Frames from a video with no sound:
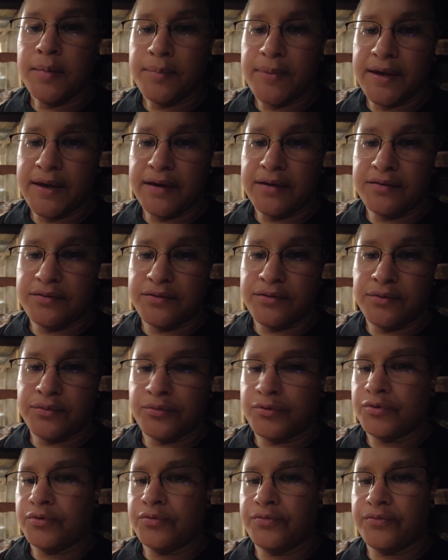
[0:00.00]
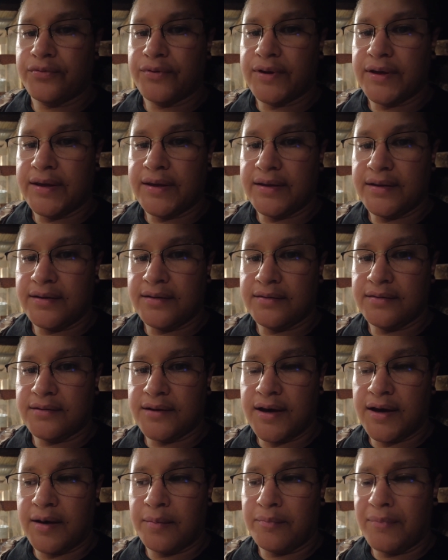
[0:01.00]
Because the roof is
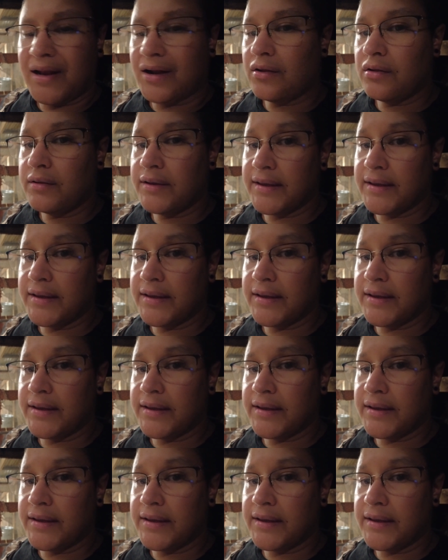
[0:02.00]
metal,